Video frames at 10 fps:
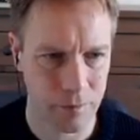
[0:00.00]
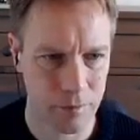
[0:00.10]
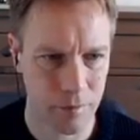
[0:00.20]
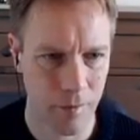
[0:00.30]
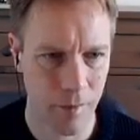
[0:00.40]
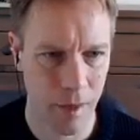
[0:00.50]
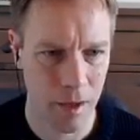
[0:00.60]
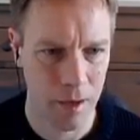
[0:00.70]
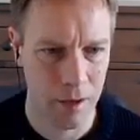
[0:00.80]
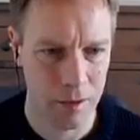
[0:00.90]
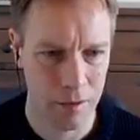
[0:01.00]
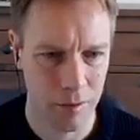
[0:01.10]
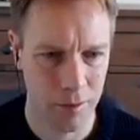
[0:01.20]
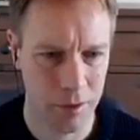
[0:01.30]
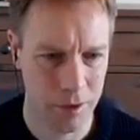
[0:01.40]
So what push says is,
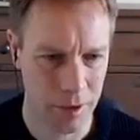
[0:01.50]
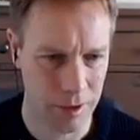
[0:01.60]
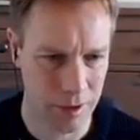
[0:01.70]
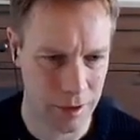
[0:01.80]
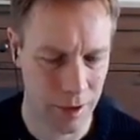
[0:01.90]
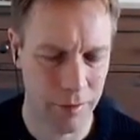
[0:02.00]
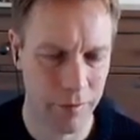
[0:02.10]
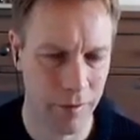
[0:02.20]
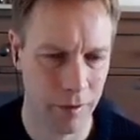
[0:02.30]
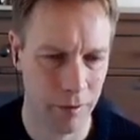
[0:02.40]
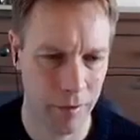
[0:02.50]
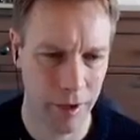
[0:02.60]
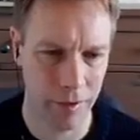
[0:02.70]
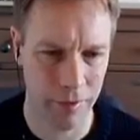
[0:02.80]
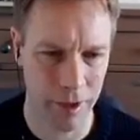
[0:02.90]
if we're already a vec,
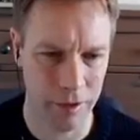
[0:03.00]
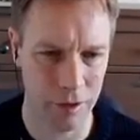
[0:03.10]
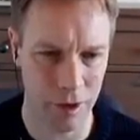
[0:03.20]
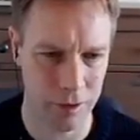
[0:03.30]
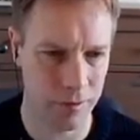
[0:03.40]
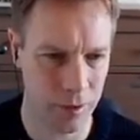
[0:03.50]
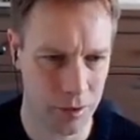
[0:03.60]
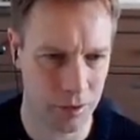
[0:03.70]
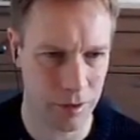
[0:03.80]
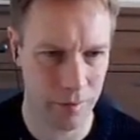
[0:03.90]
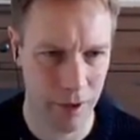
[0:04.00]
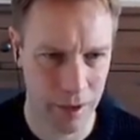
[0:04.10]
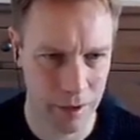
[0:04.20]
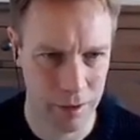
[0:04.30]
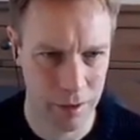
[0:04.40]
just push onto the vec.
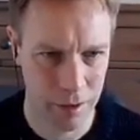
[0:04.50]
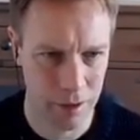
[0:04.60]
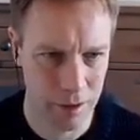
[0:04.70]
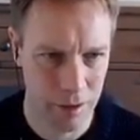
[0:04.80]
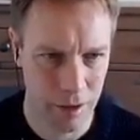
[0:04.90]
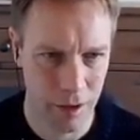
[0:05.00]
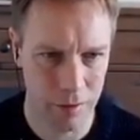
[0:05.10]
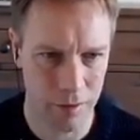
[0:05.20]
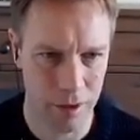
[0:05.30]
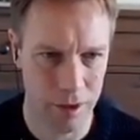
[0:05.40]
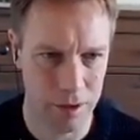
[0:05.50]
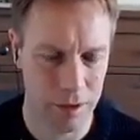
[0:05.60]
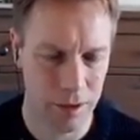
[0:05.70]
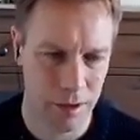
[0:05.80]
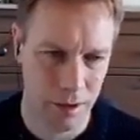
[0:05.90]
Otherwise, if
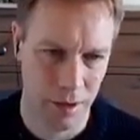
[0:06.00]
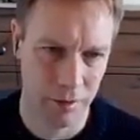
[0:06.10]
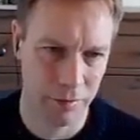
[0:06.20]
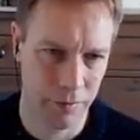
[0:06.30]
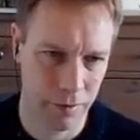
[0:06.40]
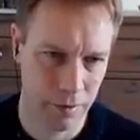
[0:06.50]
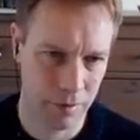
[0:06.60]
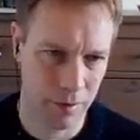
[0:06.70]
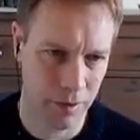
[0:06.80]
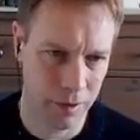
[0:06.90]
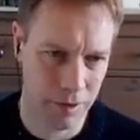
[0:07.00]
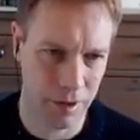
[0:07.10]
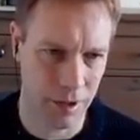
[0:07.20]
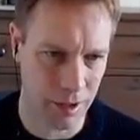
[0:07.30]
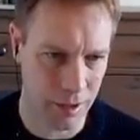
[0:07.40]
we're on the stack and we've got
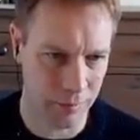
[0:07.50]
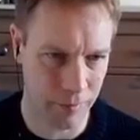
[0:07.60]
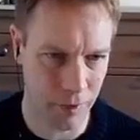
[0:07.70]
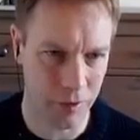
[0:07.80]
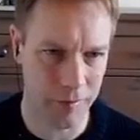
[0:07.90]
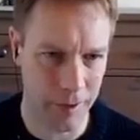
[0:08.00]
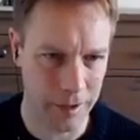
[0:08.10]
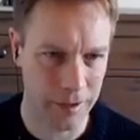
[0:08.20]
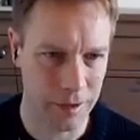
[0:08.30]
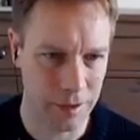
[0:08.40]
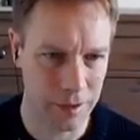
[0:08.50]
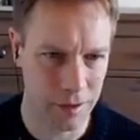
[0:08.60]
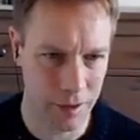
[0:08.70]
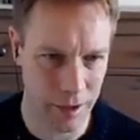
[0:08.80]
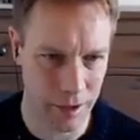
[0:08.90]
space, then
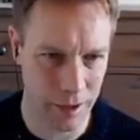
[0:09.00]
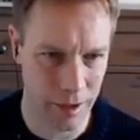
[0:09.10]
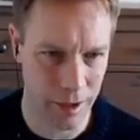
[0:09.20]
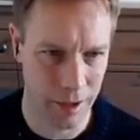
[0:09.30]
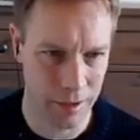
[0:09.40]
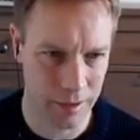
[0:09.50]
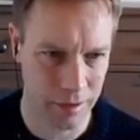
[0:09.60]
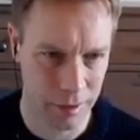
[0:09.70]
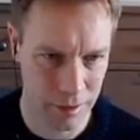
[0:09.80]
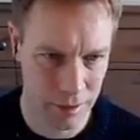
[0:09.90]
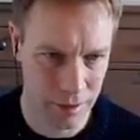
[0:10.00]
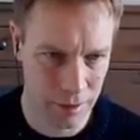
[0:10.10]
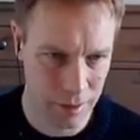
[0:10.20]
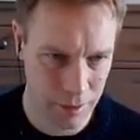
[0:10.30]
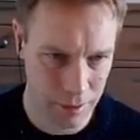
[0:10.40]
add this T
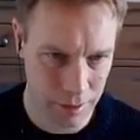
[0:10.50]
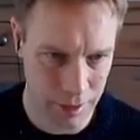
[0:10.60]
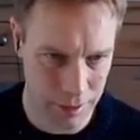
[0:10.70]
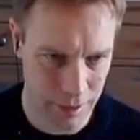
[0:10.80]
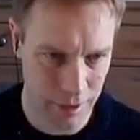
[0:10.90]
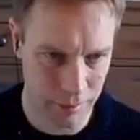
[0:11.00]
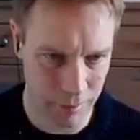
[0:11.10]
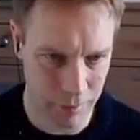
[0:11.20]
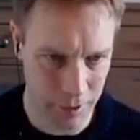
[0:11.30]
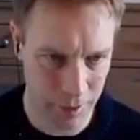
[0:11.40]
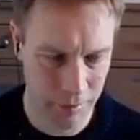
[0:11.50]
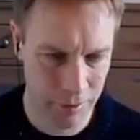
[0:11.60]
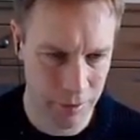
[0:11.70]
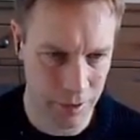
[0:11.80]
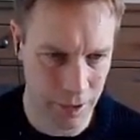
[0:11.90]
that we've been given to the end of our
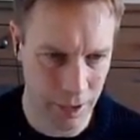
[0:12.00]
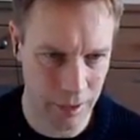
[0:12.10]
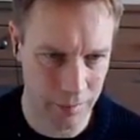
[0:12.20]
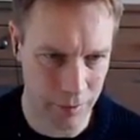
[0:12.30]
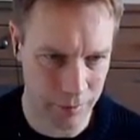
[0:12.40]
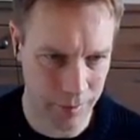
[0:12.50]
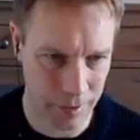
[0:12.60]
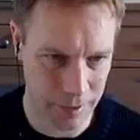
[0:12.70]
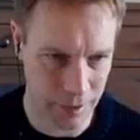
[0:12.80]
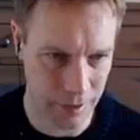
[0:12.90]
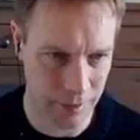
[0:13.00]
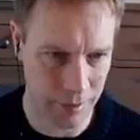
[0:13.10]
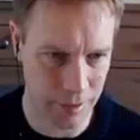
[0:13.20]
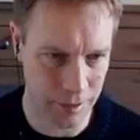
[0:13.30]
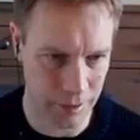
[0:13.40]
space and increase our length
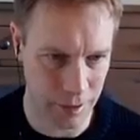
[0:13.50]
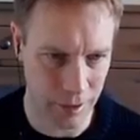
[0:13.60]
by 1.